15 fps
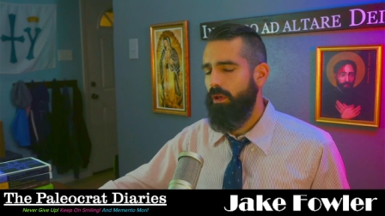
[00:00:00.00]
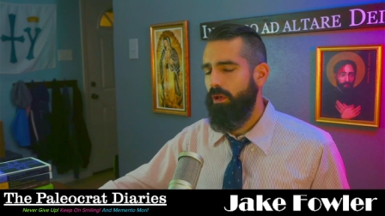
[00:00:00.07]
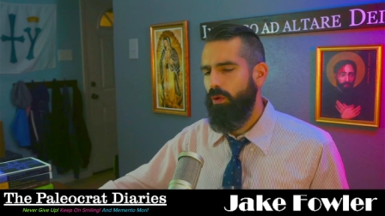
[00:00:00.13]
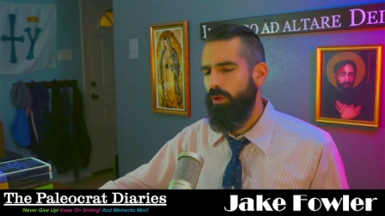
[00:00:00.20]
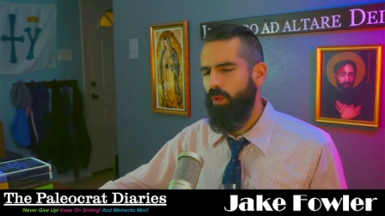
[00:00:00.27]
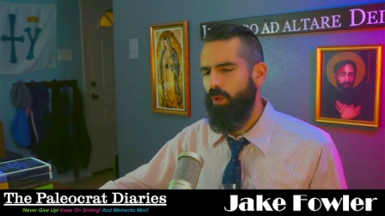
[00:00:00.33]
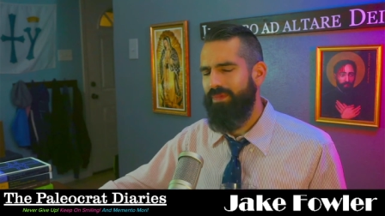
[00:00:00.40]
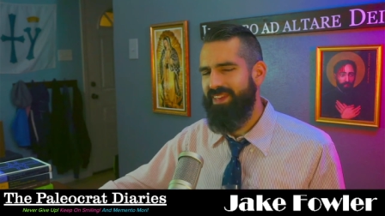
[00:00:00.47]

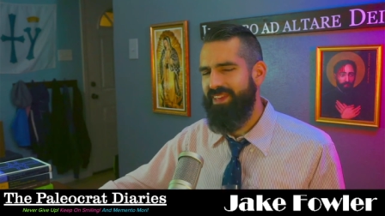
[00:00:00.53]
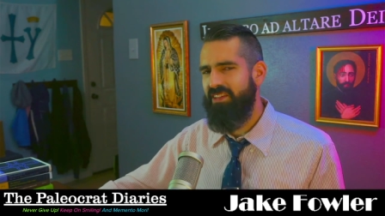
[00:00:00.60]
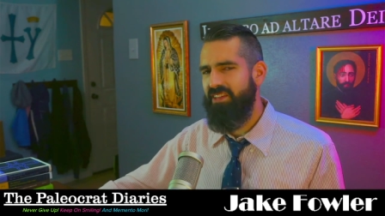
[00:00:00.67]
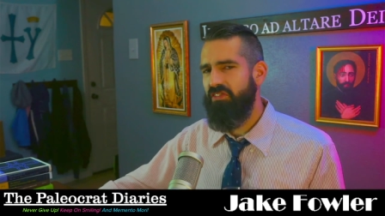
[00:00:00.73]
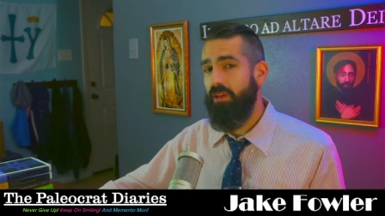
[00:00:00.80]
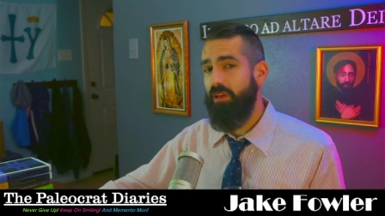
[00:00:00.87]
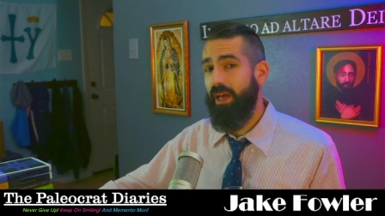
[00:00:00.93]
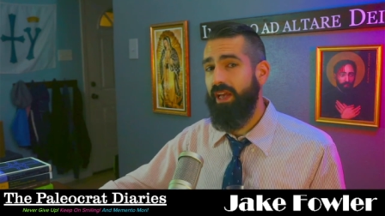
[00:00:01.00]
When these
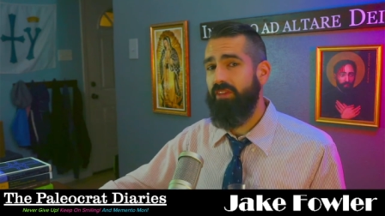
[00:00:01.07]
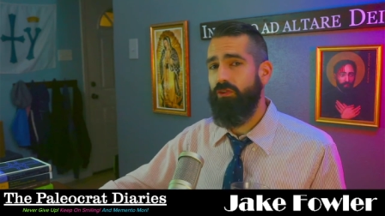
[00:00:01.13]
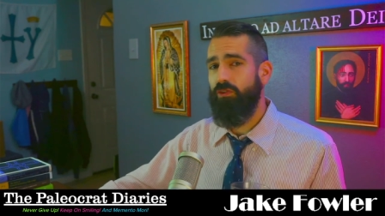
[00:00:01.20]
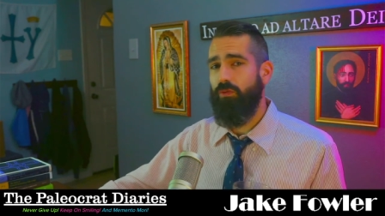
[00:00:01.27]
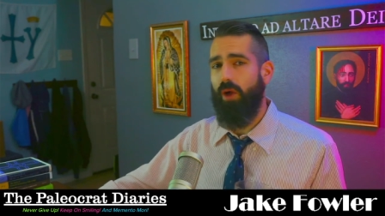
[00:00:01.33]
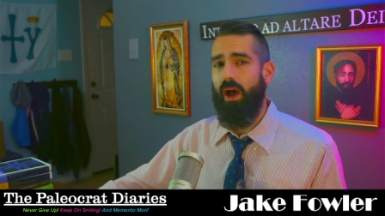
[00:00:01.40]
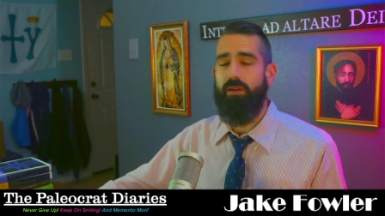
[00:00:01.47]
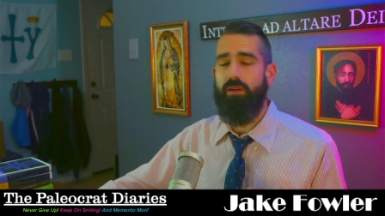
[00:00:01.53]
legates
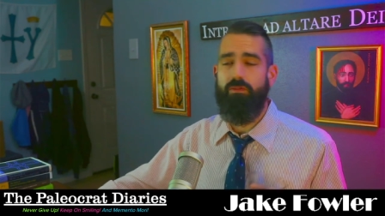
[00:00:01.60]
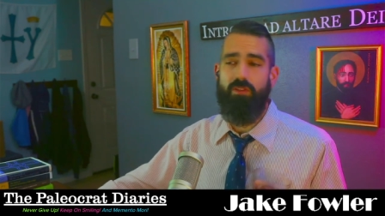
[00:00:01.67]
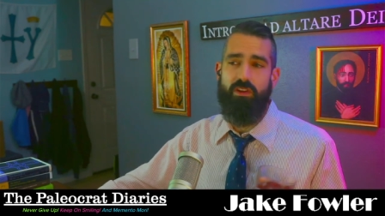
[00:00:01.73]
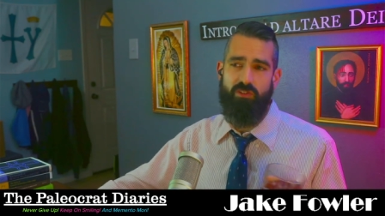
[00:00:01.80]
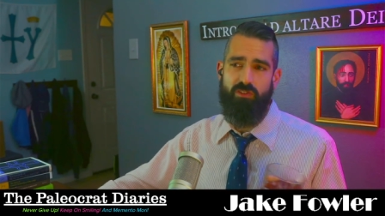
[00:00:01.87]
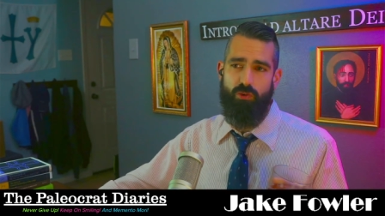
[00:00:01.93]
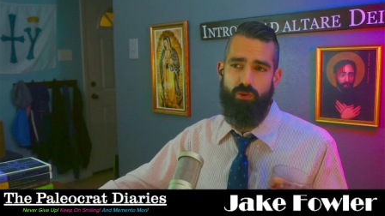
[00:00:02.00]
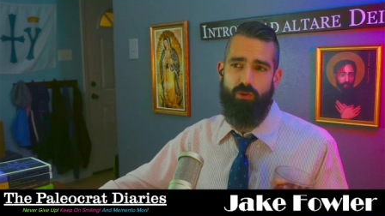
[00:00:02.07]
arrived, these
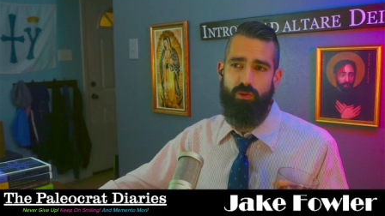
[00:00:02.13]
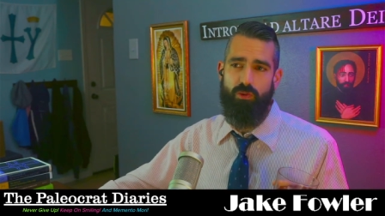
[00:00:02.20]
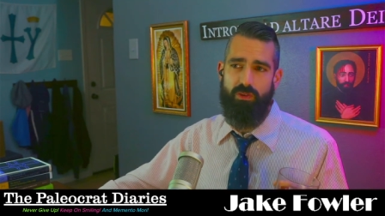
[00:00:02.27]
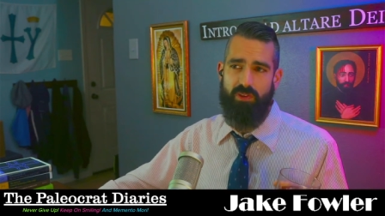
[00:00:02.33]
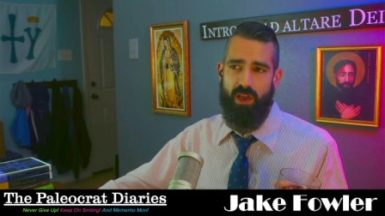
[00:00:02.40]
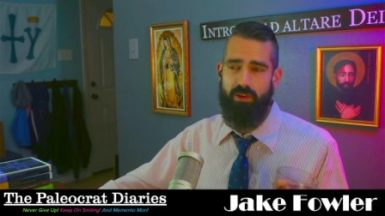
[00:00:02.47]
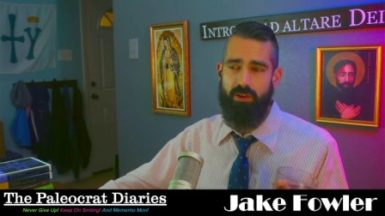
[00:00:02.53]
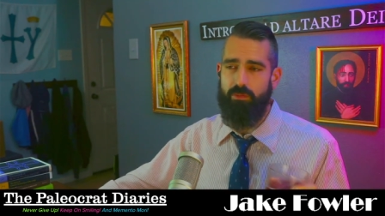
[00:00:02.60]
two
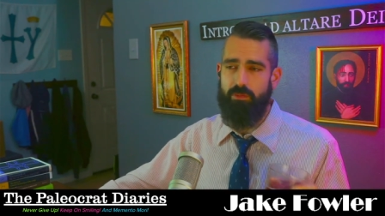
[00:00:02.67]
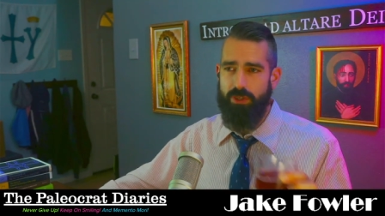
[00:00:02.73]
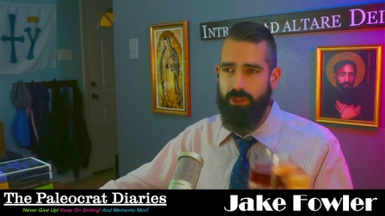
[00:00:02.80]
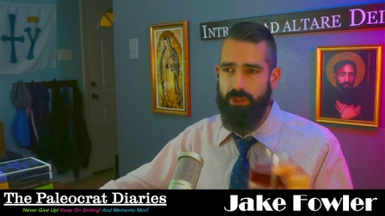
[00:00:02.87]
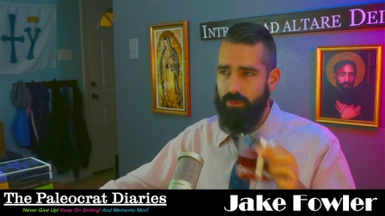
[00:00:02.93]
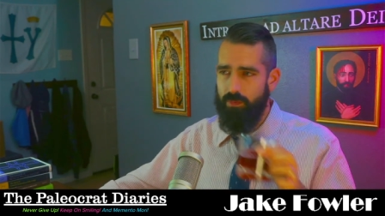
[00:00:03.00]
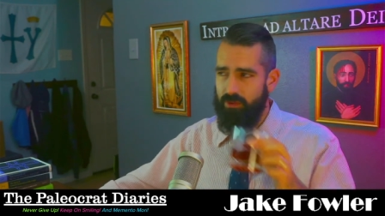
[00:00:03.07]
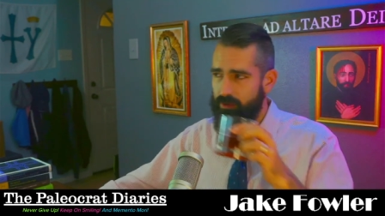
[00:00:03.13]
Italian
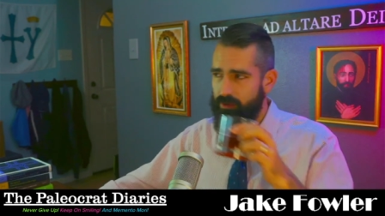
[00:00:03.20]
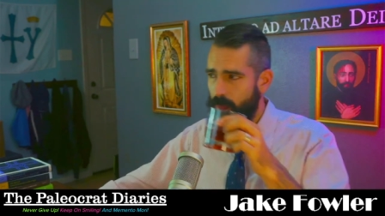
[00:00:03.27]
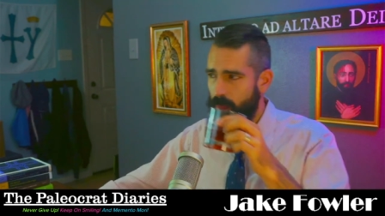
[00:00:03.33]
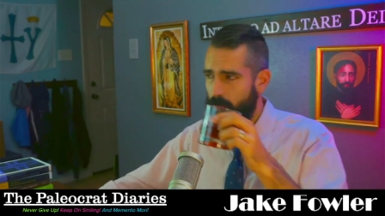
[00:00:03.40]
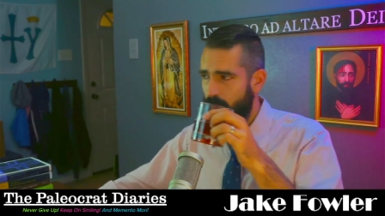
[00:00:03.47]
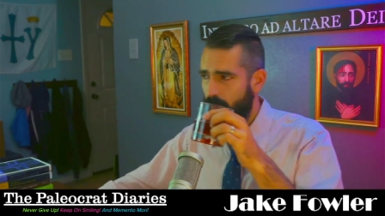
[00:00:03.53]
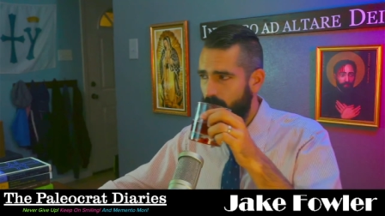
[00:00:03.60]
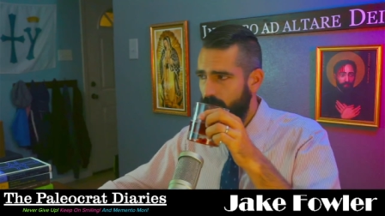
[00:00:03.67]
bishops,
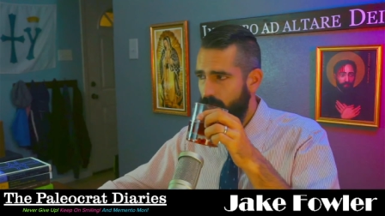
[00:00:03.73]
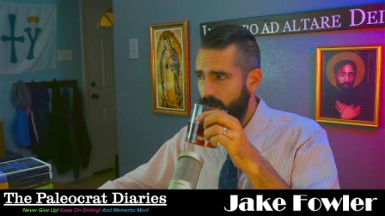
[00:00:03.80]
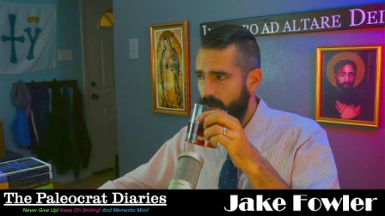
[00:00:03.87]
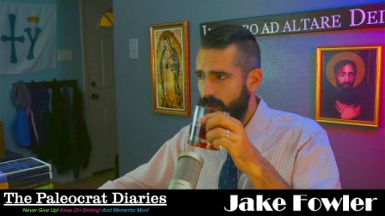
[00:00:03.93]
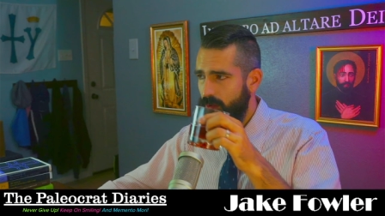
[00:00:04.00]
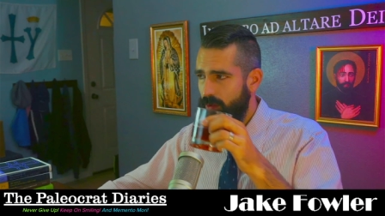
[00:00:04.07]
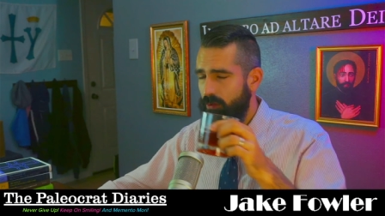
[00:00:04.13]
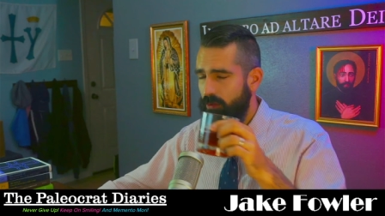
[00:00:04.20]

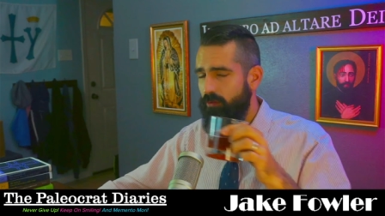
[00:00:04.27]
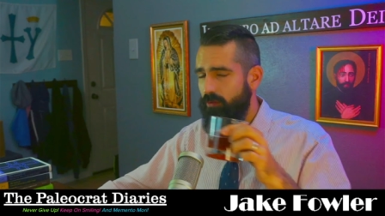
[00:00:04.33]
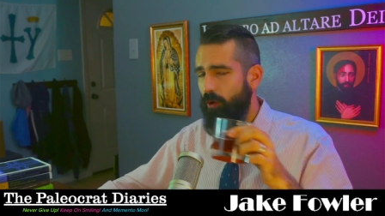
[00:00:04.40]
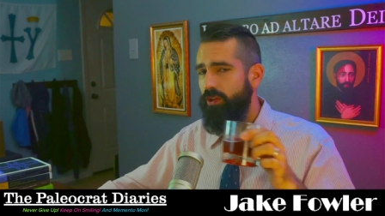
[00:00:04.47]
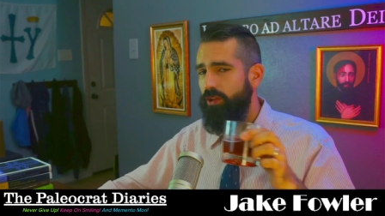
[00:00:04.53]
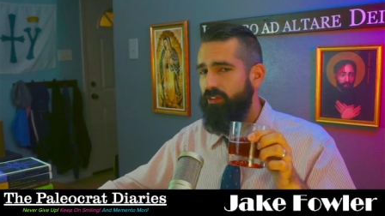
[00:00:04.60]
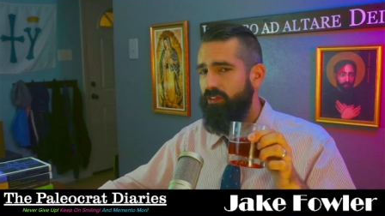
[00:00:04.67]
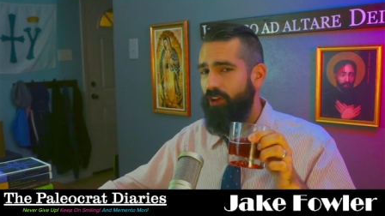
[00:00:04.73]

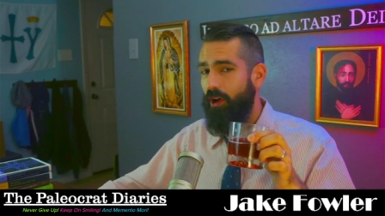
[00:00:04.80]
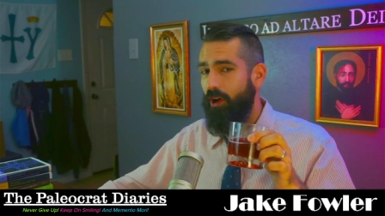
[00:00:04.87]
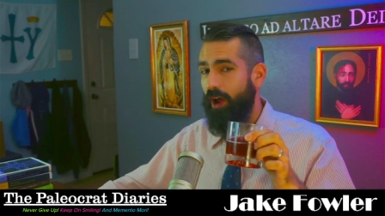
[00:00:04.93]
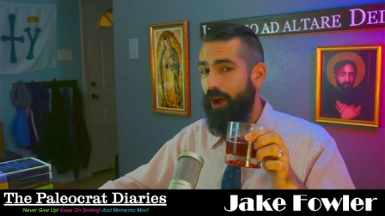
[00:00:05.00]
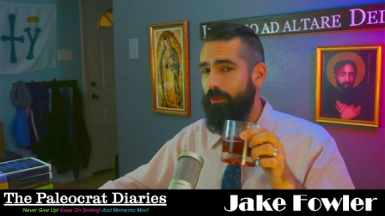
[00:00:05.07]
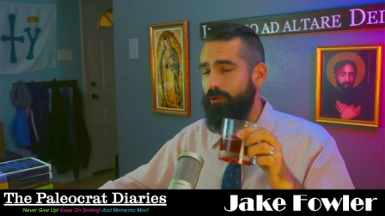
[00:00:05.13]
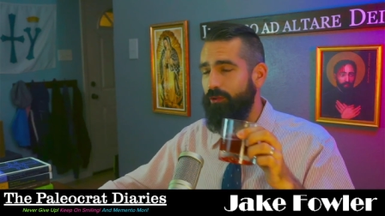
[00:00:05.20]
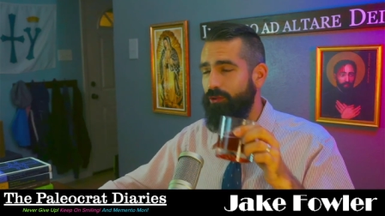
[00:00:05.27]
Photius saw an
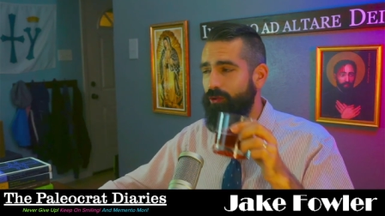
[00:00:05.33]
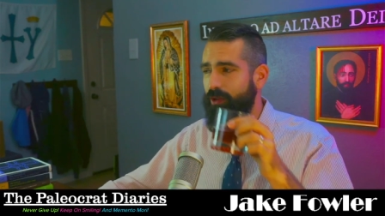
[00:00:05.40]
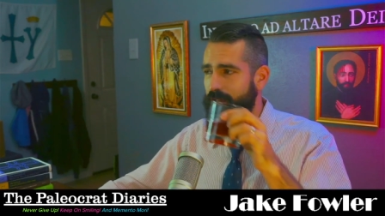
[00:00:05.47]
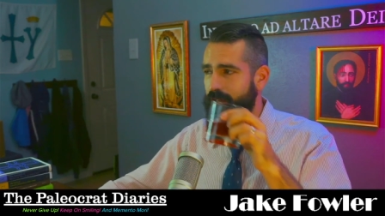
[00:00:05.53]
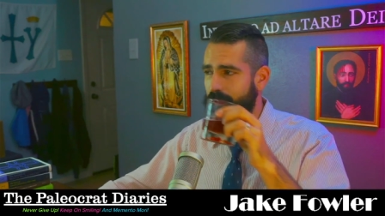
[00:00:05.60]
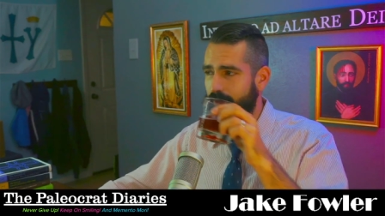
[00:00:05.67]
opportunity.